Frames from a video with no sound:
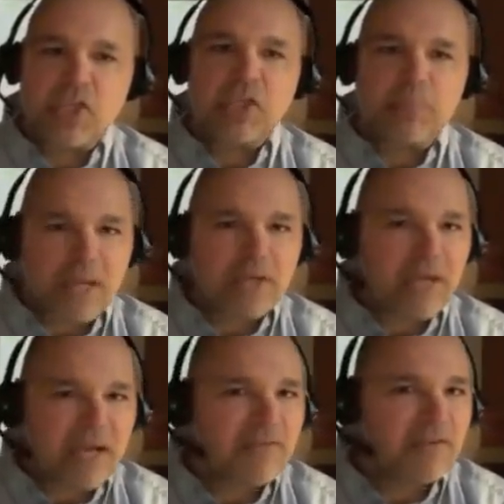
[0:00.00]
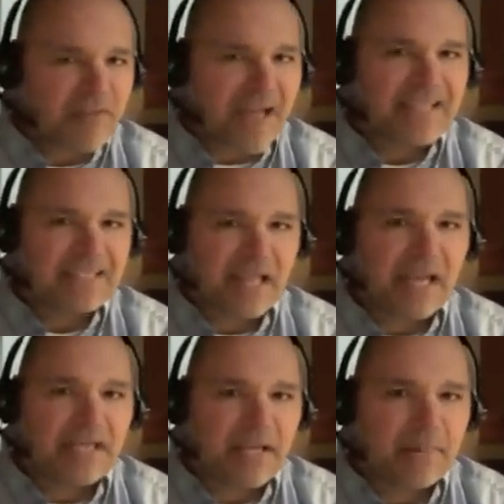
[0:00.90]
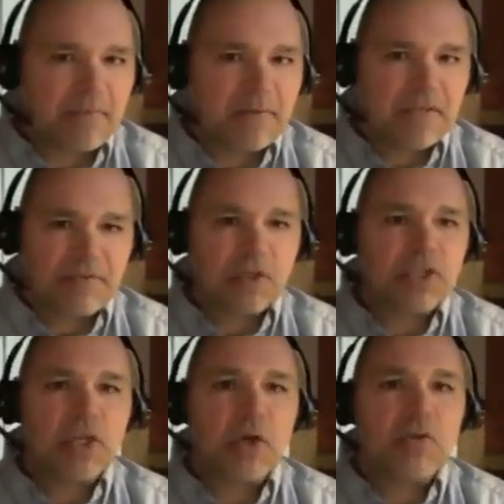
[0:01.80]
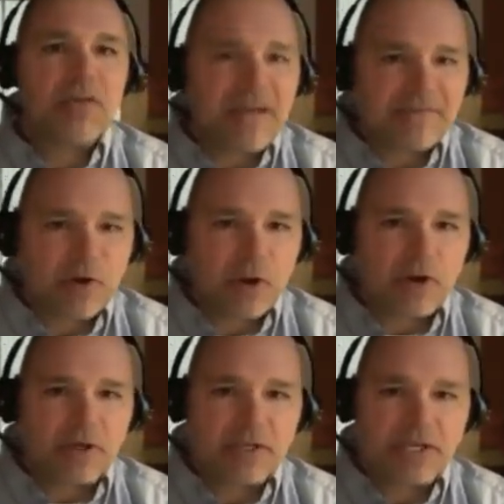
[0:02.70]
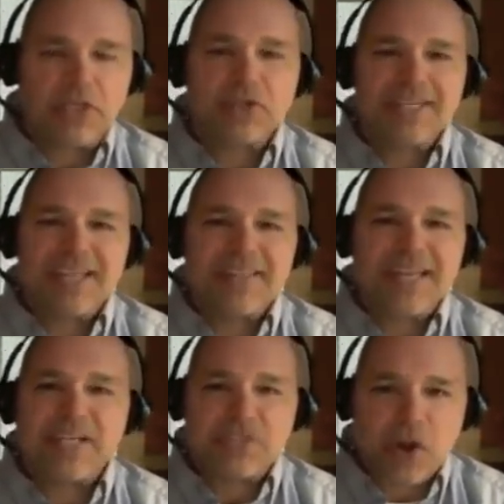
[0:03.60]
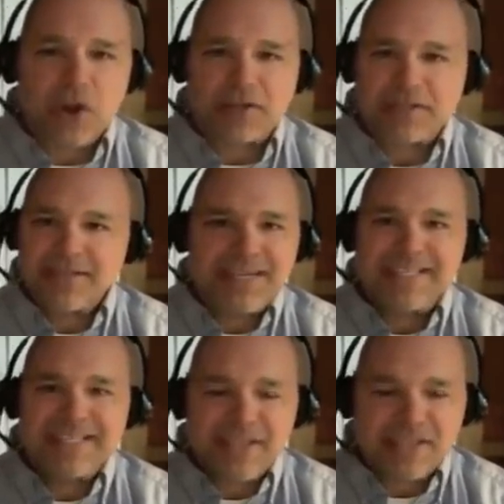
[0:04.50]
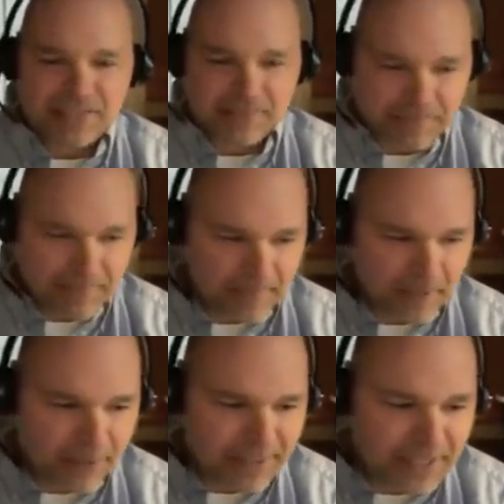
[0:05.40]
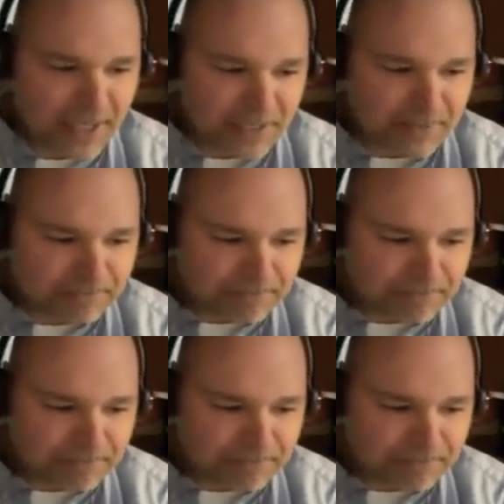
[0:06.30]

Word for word: You better have your facts lined up if you're going to go that far and you're going to get that dark. And he doesn't. All right, he doesn't.